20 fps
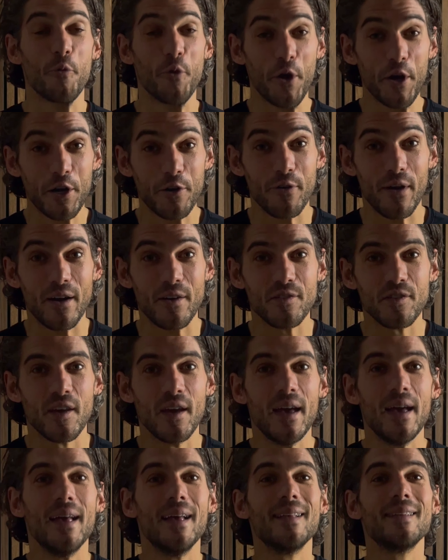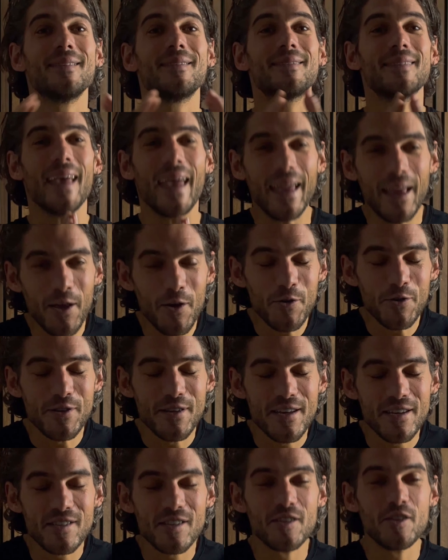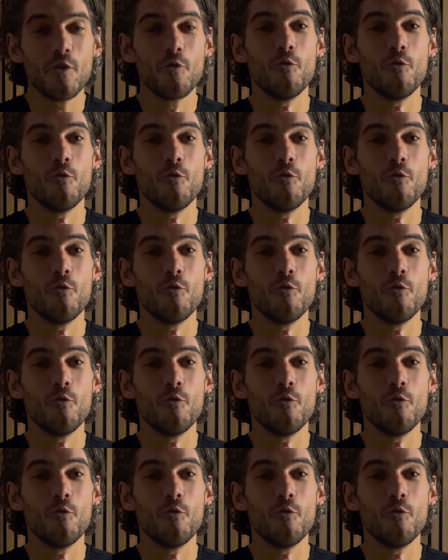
workaround, thank goodness the